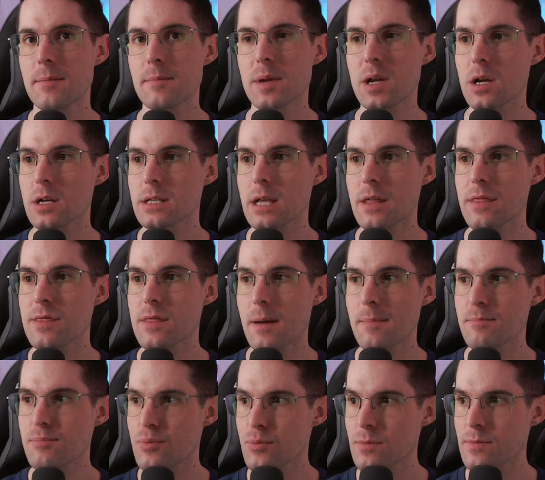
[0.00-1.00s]
Because
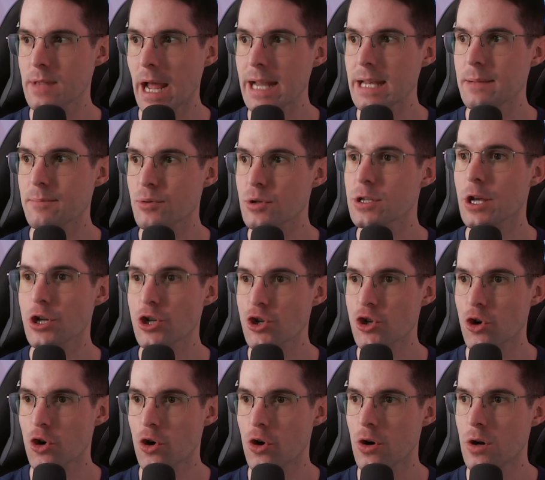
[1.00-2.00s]
I'm 90%
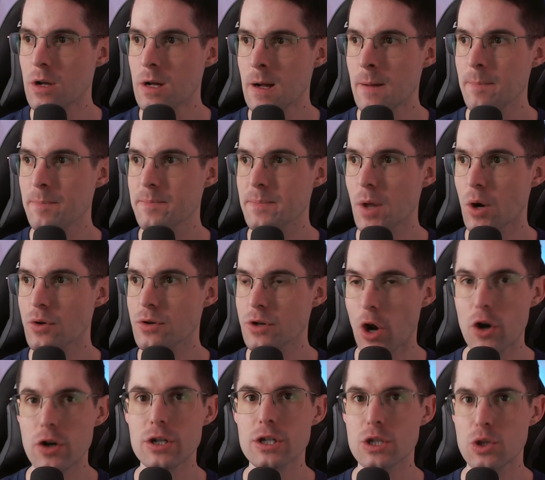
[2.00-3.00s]
sure there are
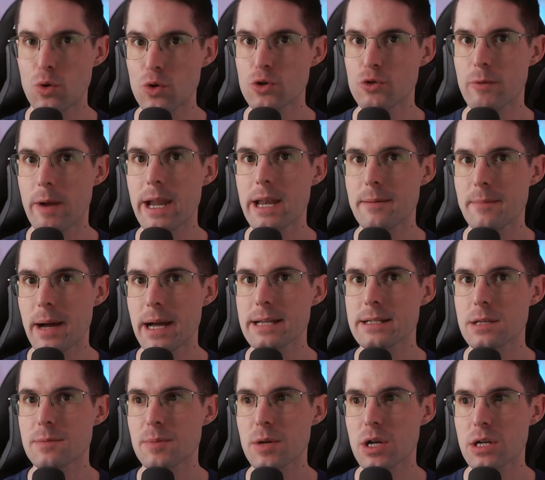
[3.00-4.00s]
Dark Souls
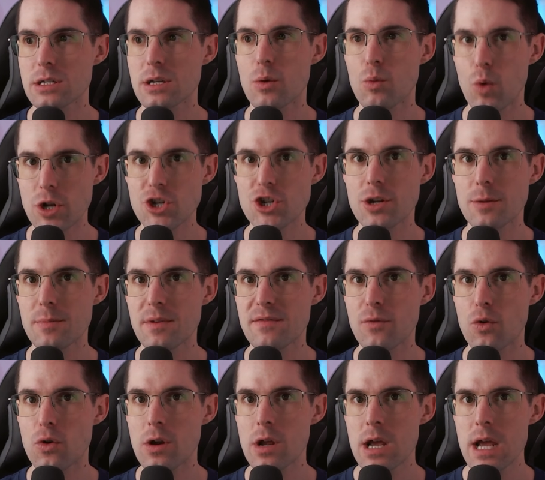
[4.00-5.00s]
randomizers because I watched them
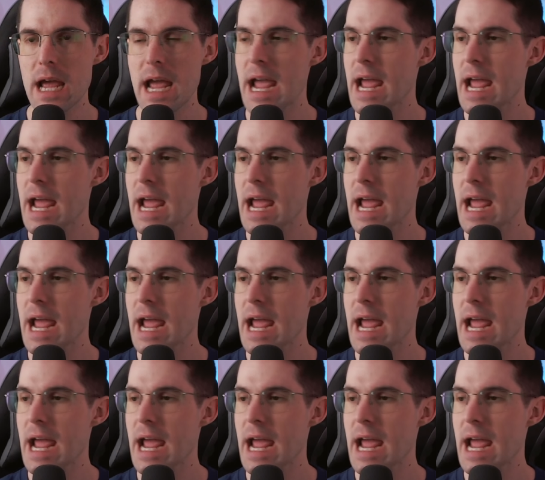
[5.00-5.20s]
before.